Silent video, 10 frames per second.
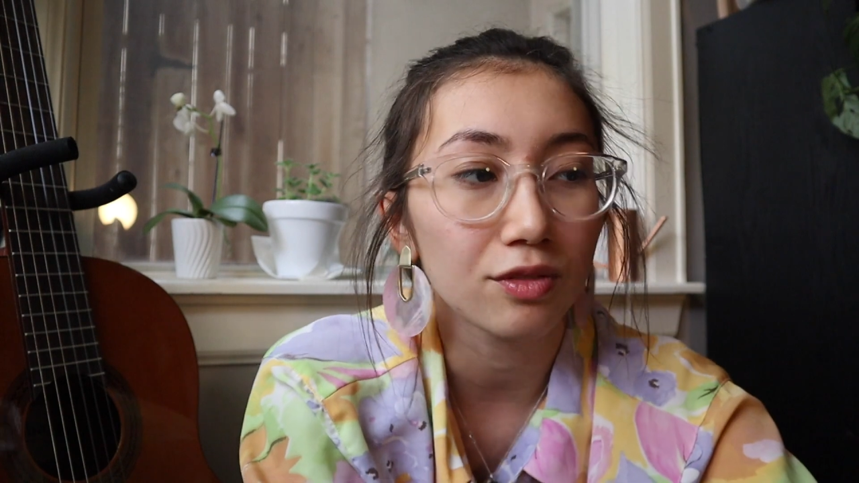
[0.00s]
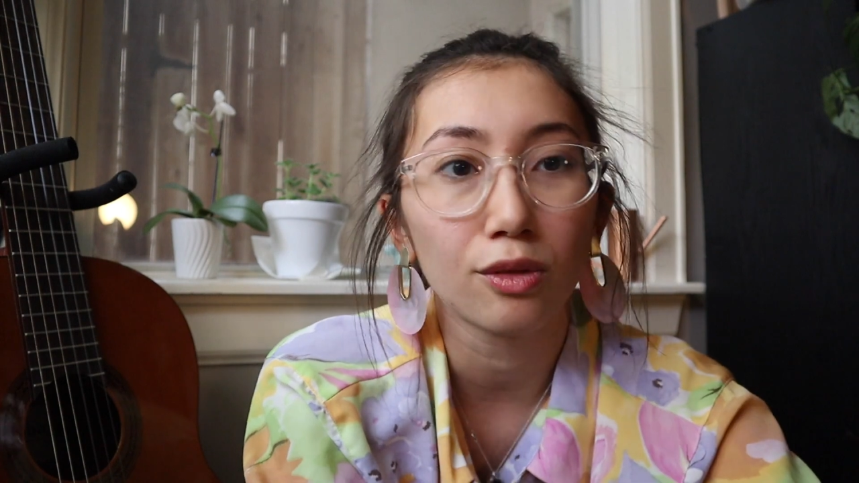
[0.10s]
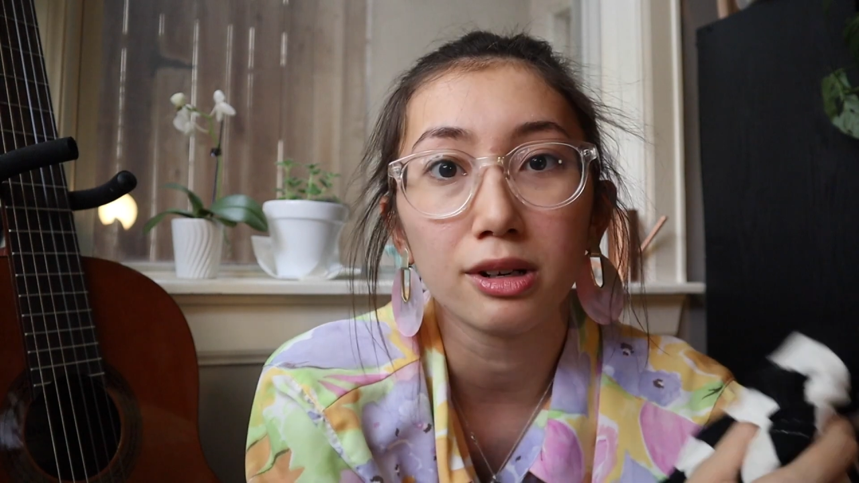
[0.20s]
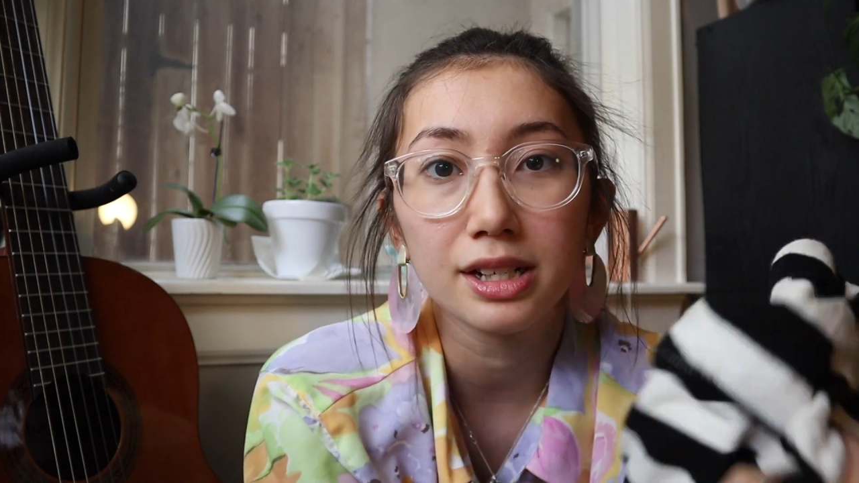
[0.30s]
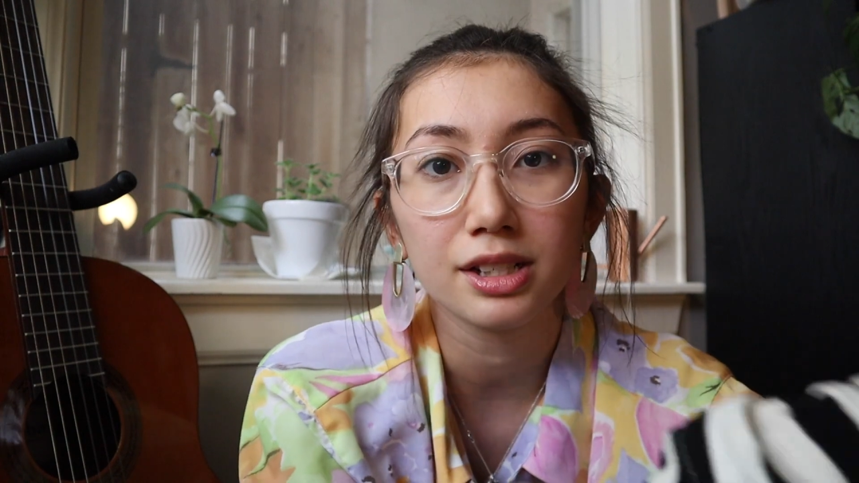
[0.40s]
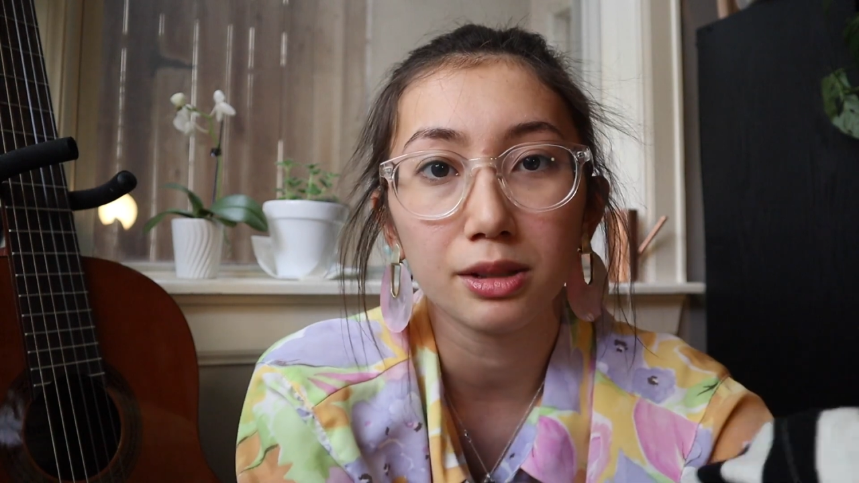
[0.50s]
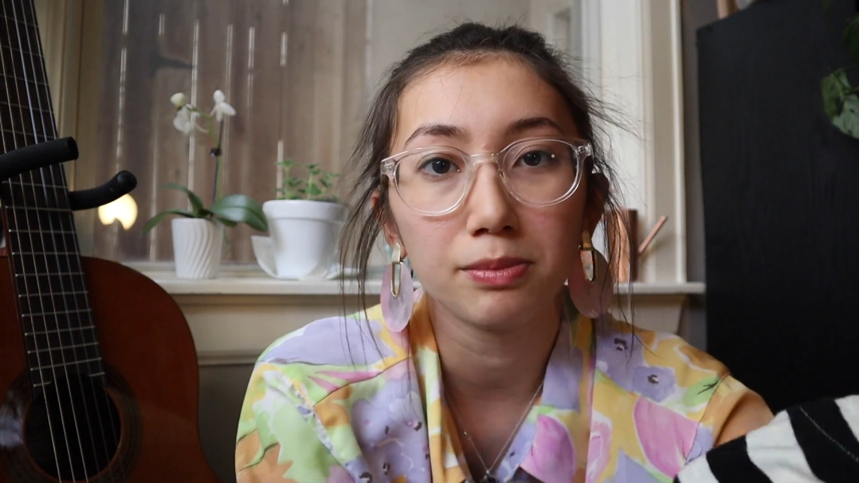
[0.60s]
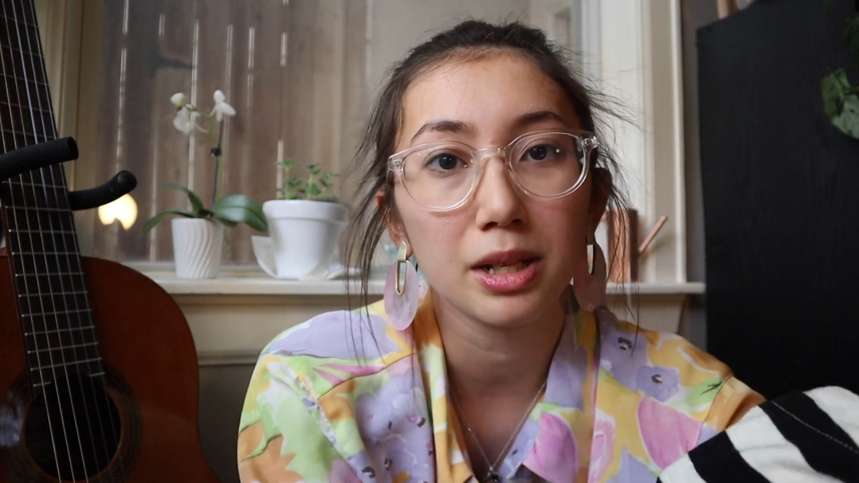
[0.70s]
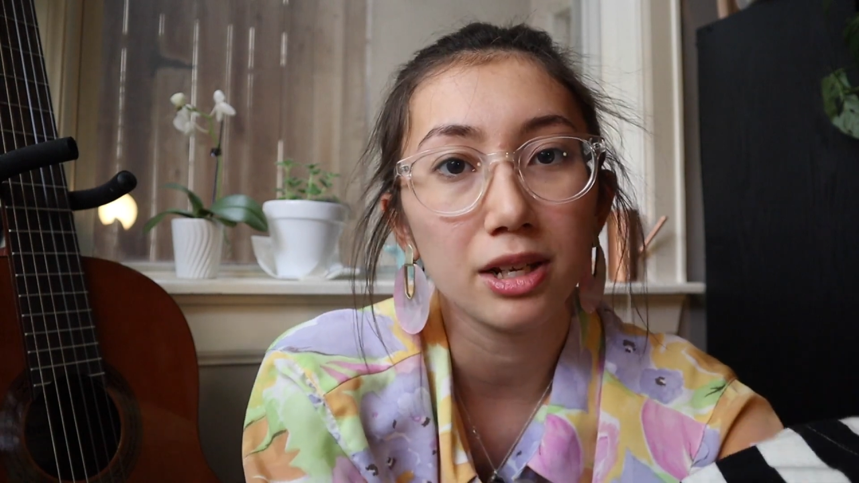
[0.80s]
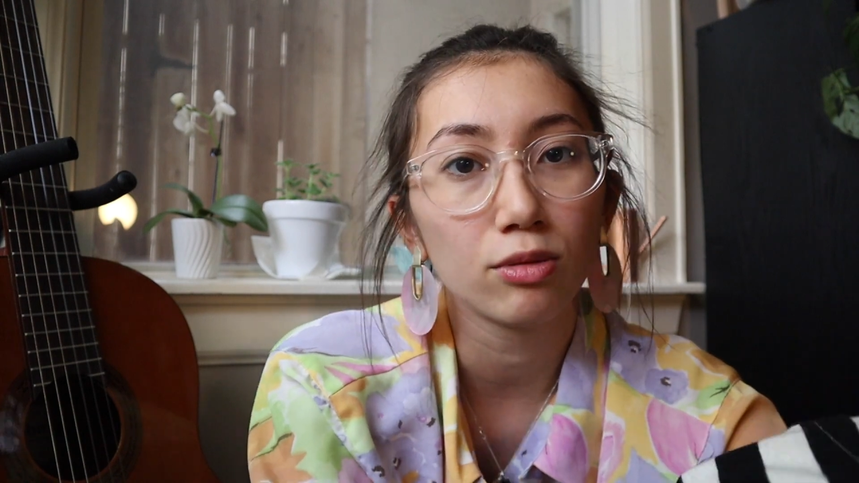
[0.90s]
for it to
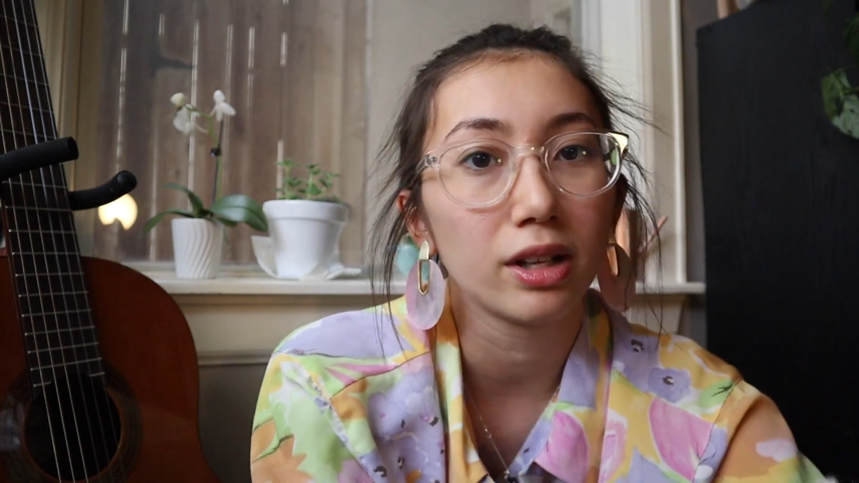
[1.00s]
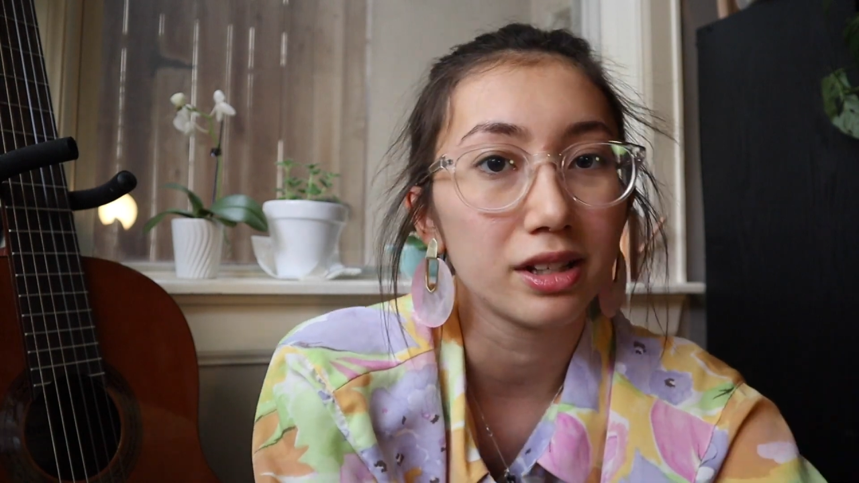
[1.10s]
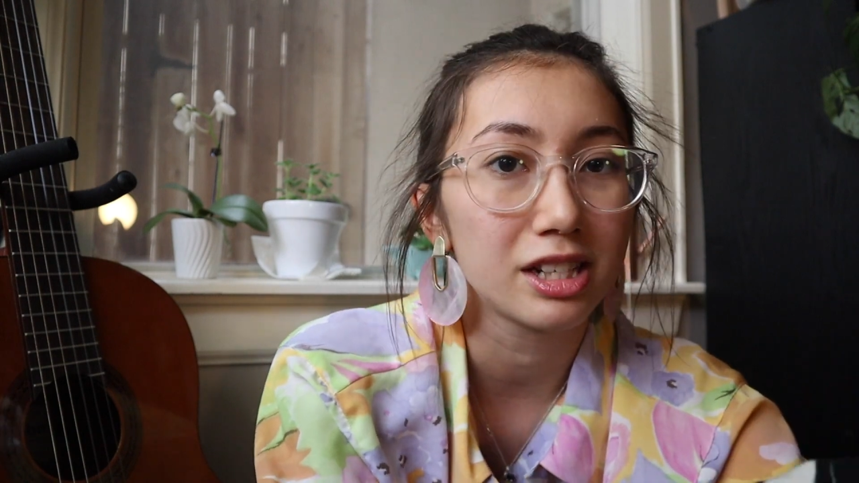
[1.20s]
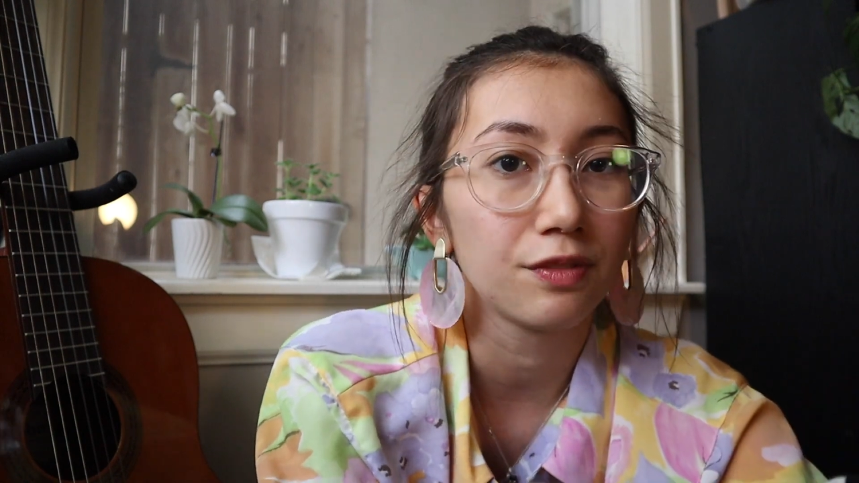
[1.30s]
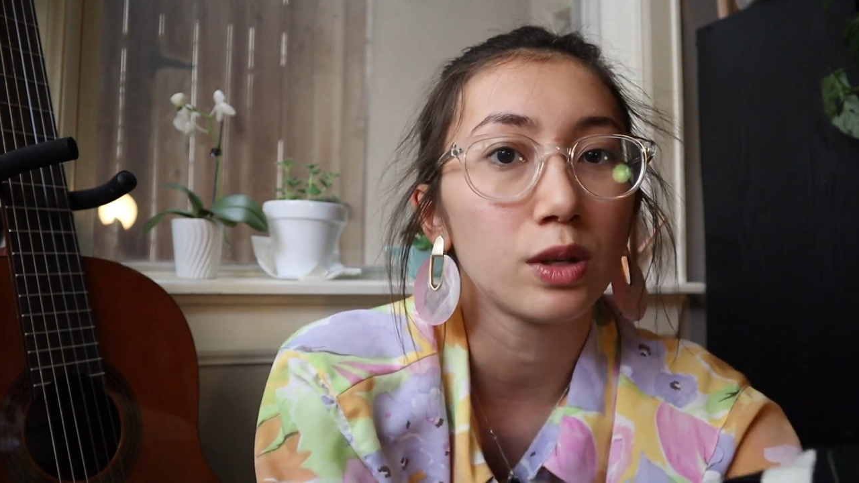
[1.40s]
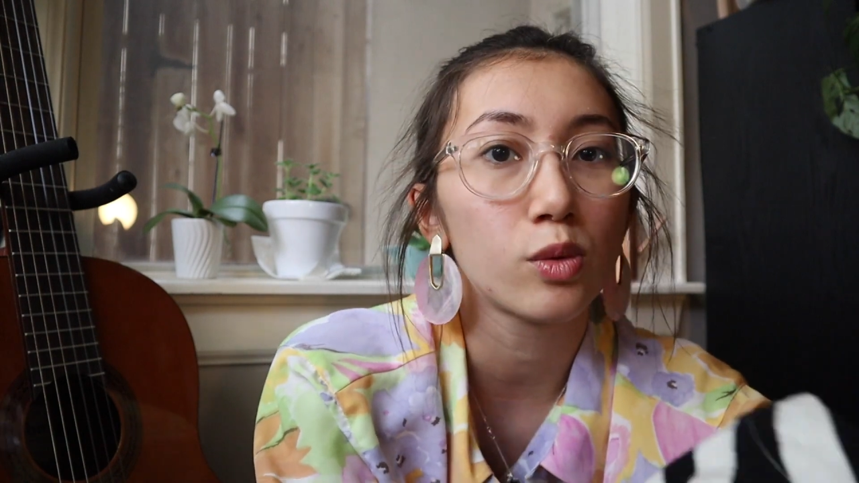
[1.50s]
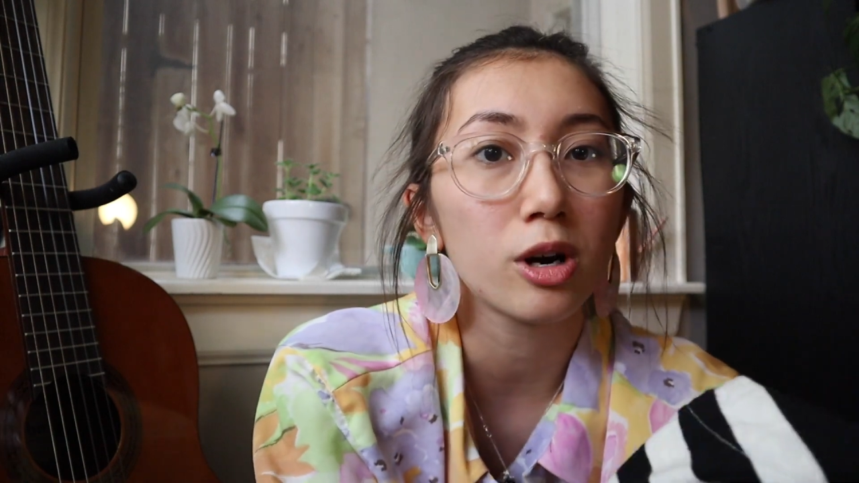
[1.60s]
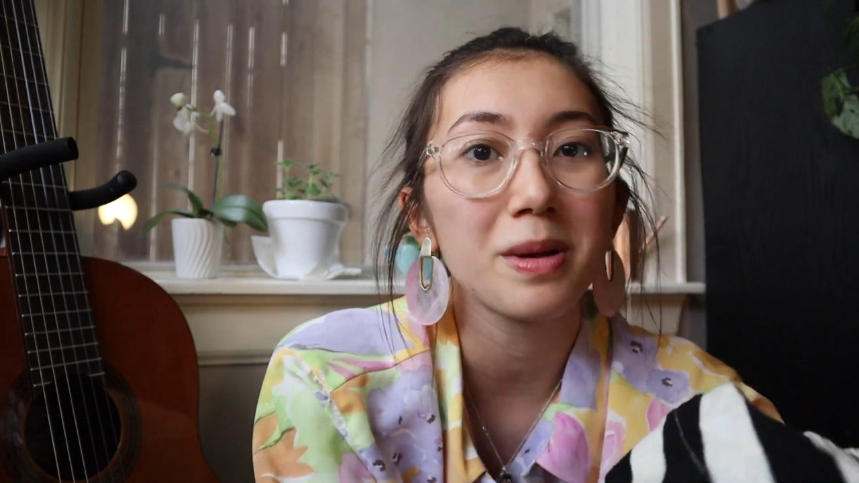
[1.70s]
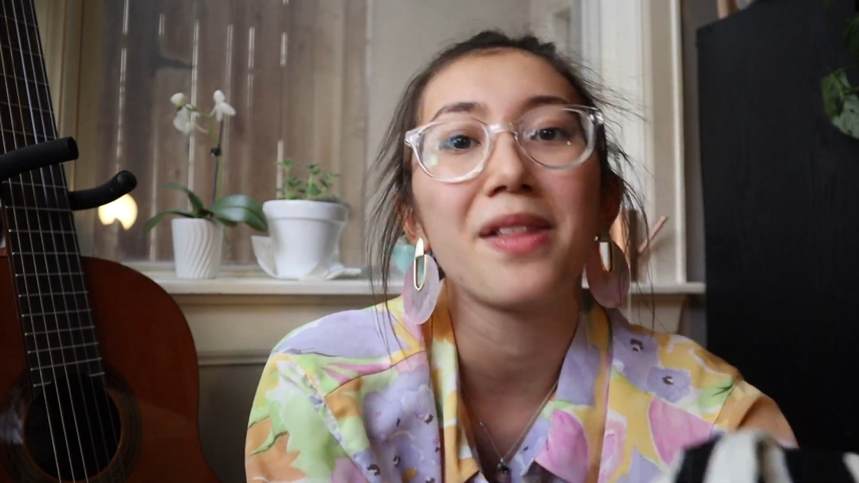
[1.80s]
be relatively warm,